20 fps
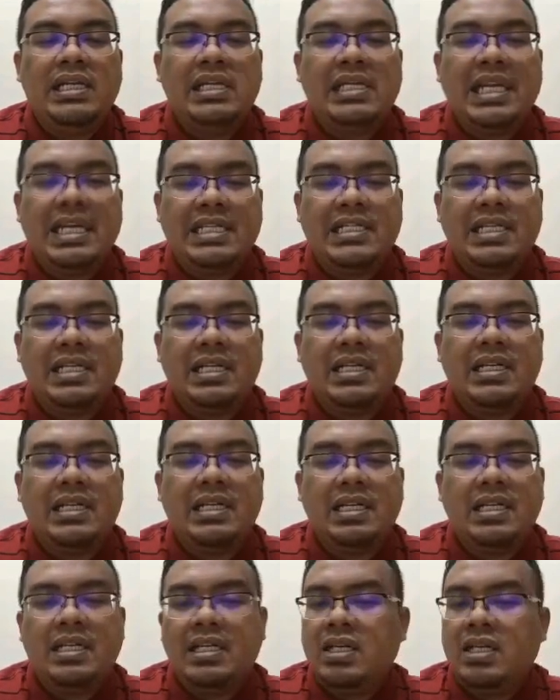is lesser.
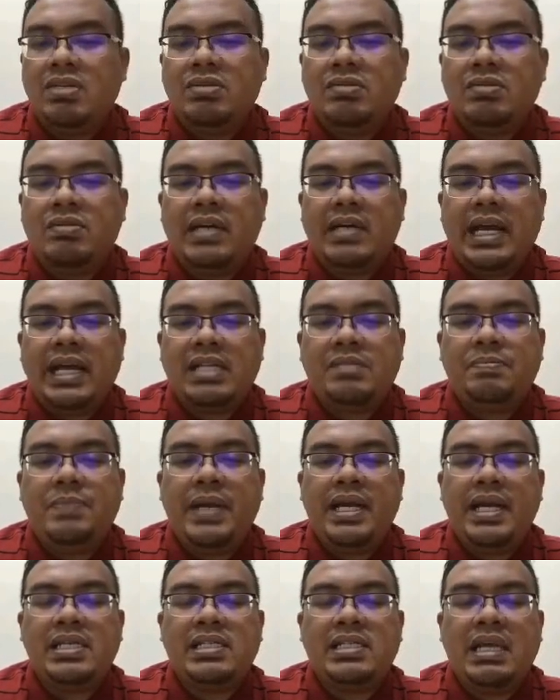So
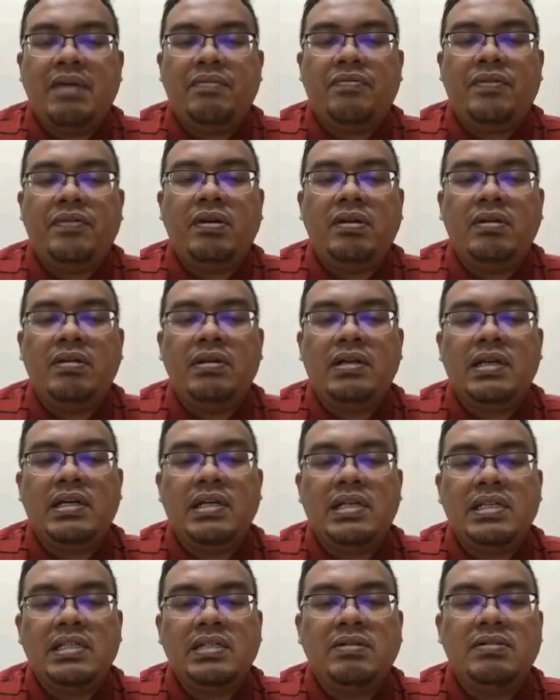explain step 4.
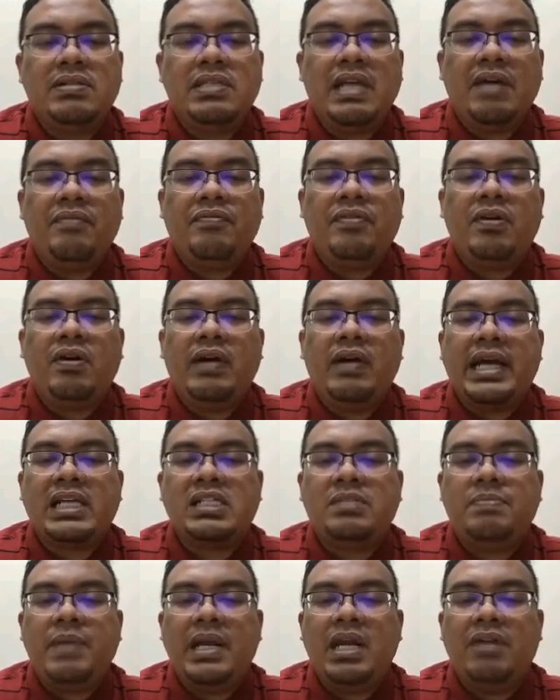So step 4,
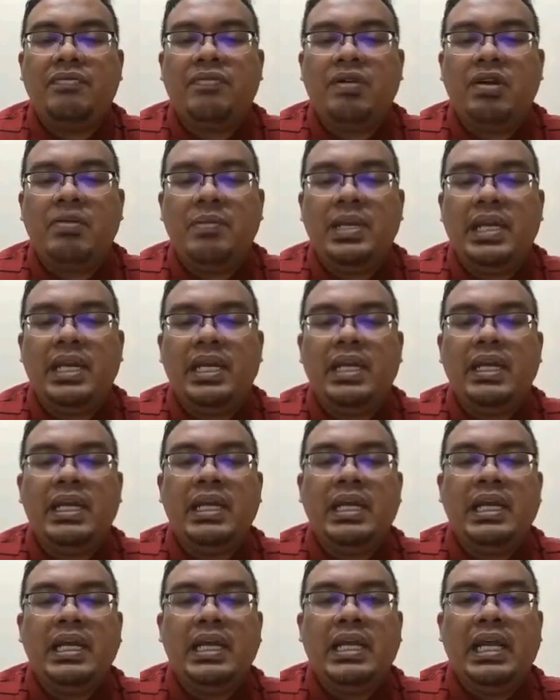explain the phenomenon.
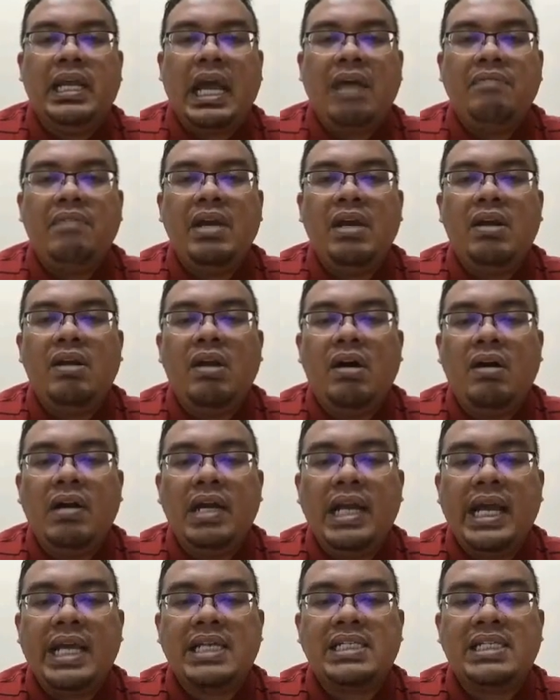Having
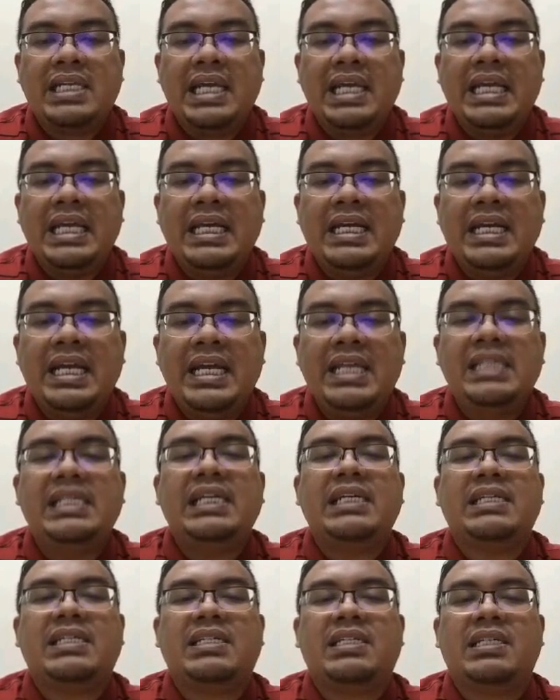long legs
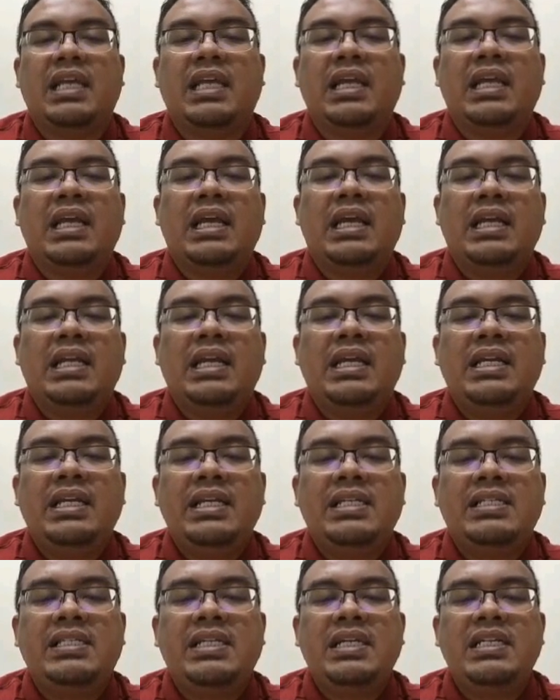increases the
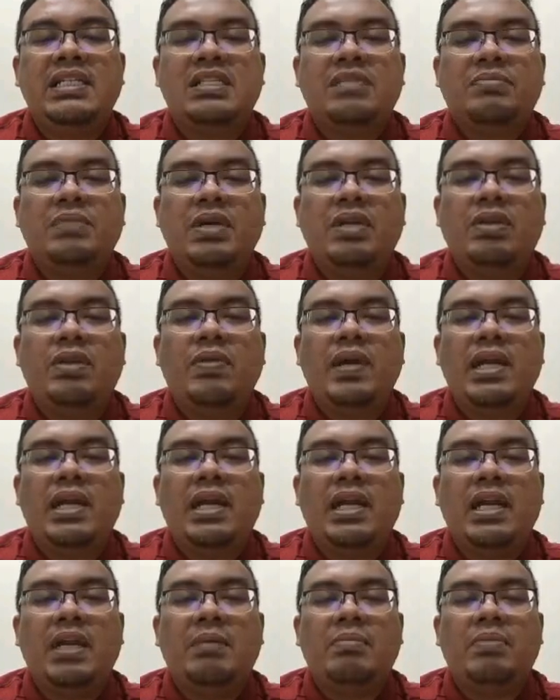distance
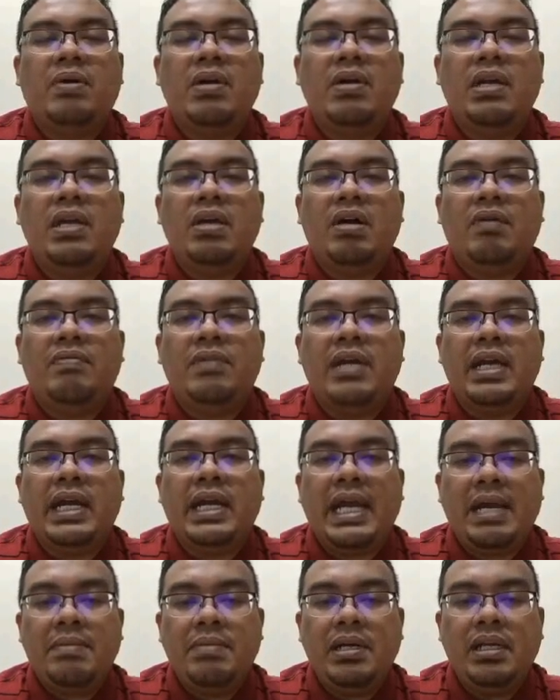between the body of
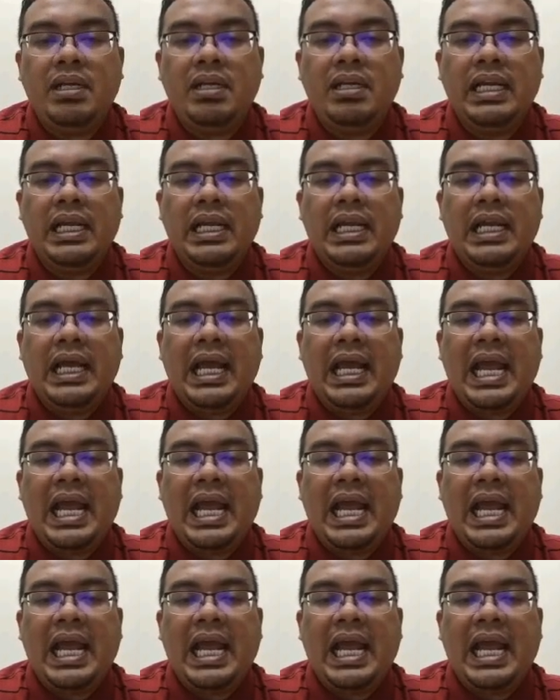the camel